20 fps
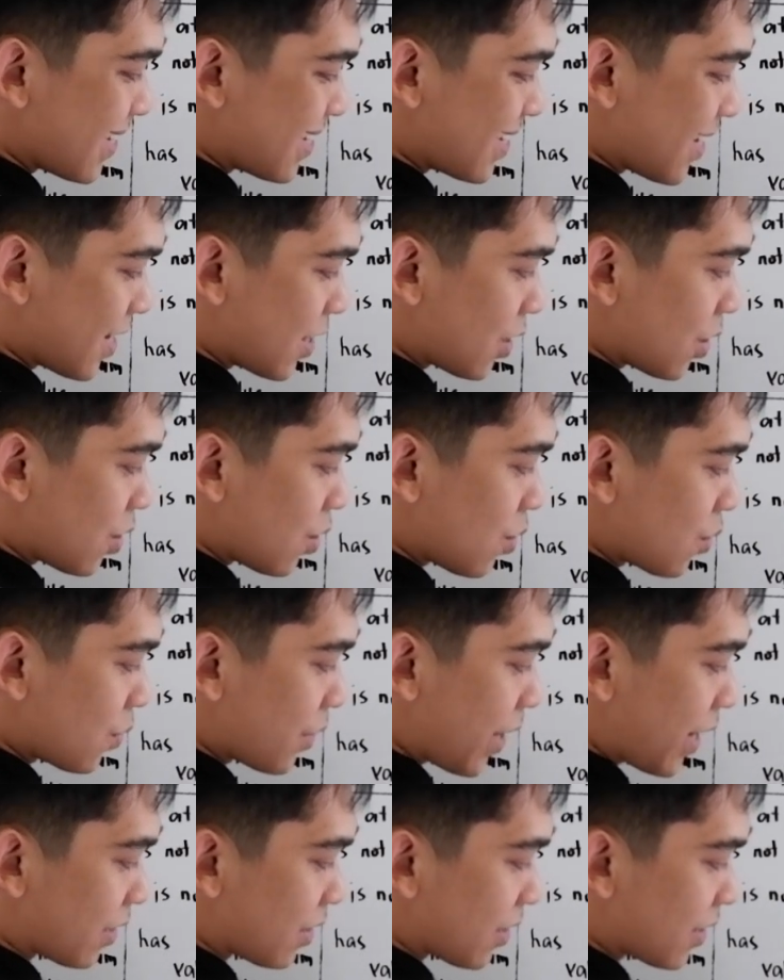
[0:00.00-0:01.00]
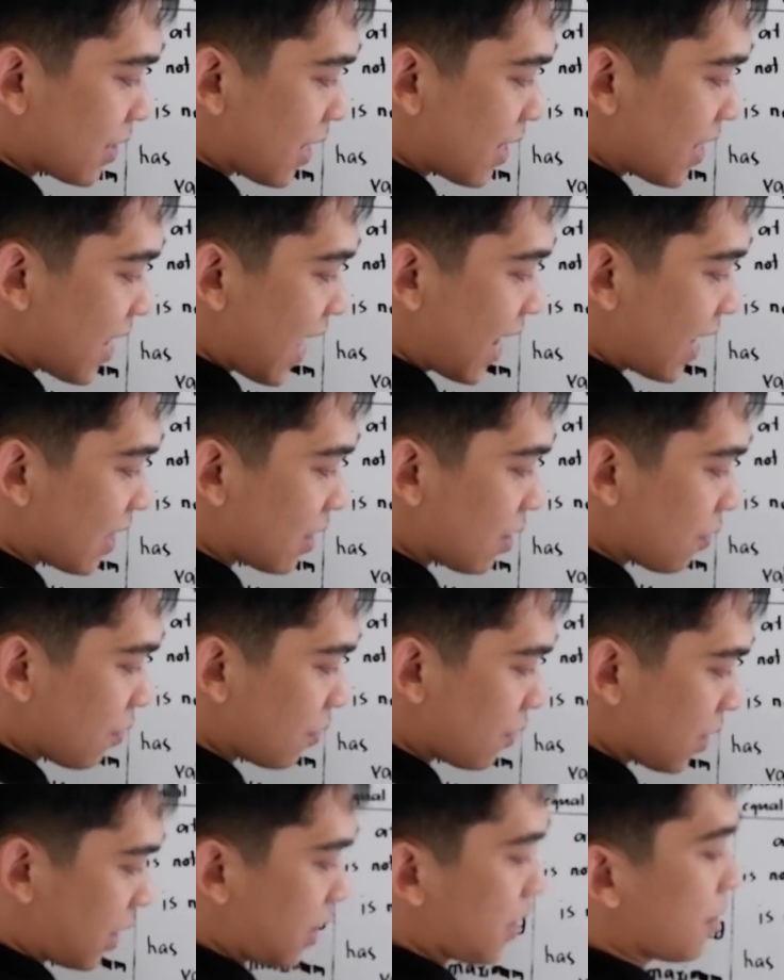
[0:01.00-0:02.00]
0 greater than
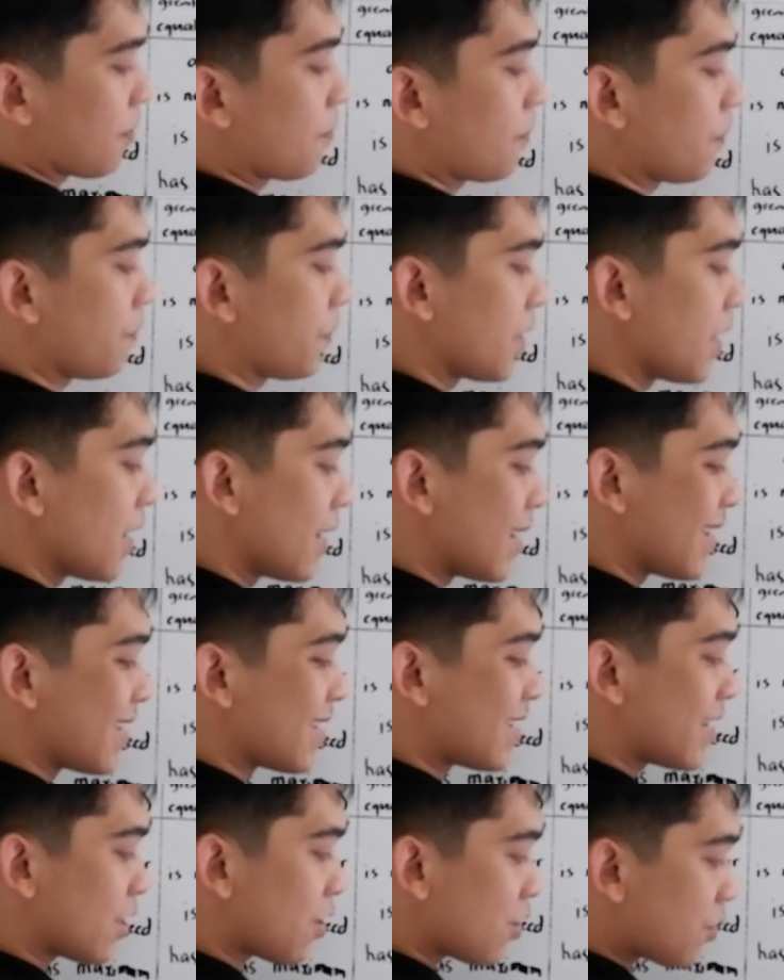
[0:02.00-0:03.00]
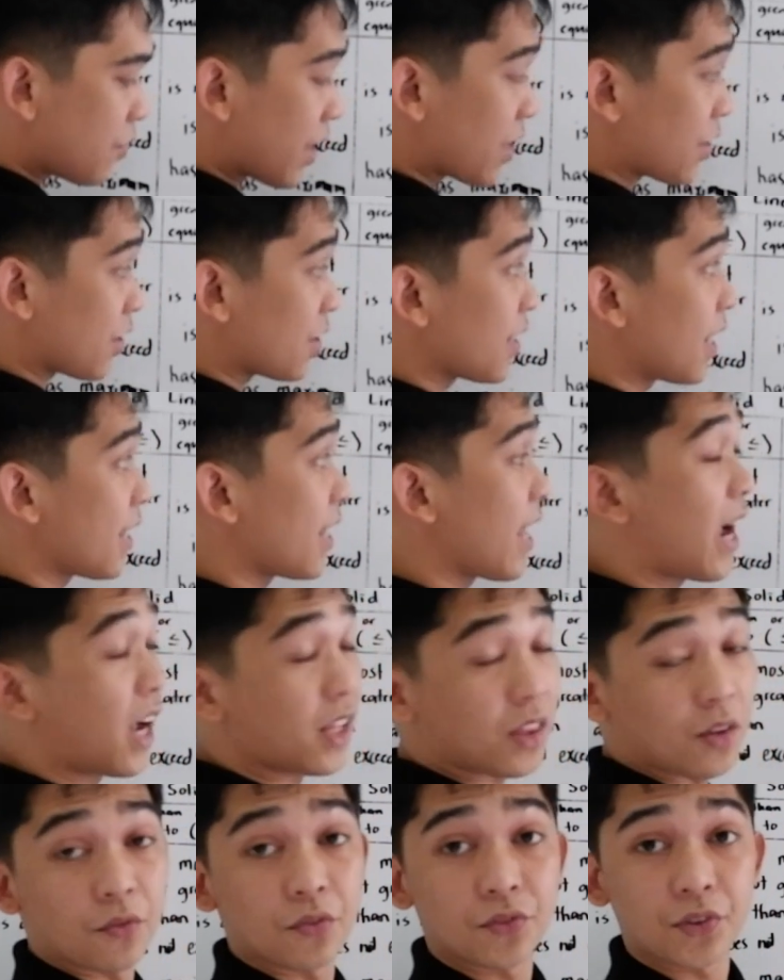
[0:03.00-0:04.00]
negative 3. Is 0 greater than
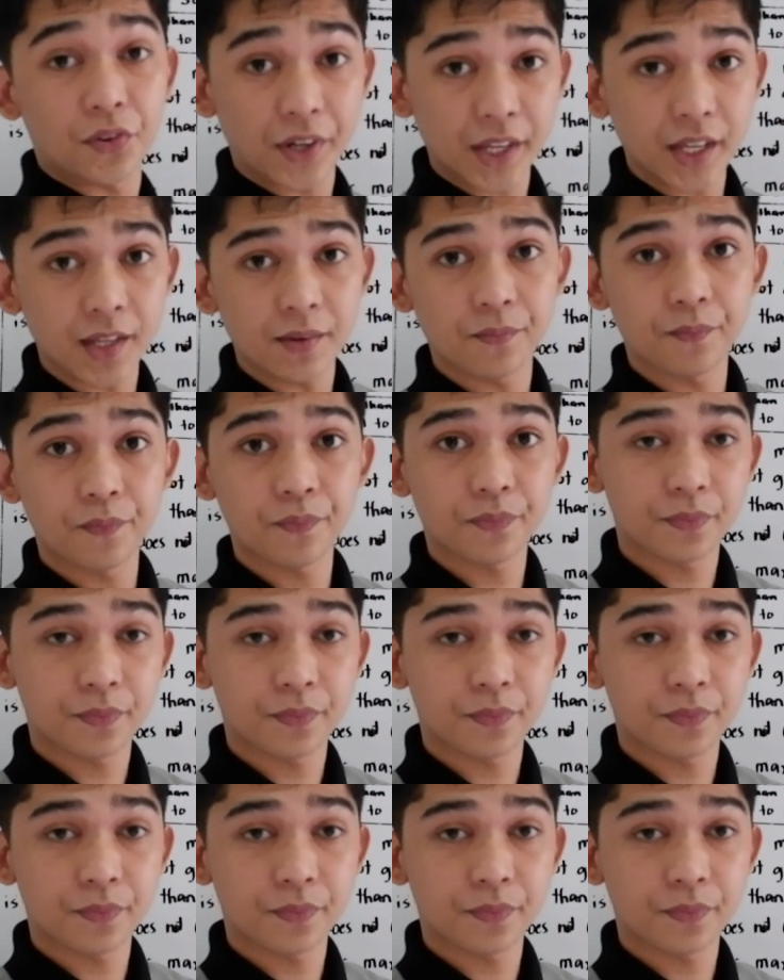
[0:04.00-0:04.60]
negative 3?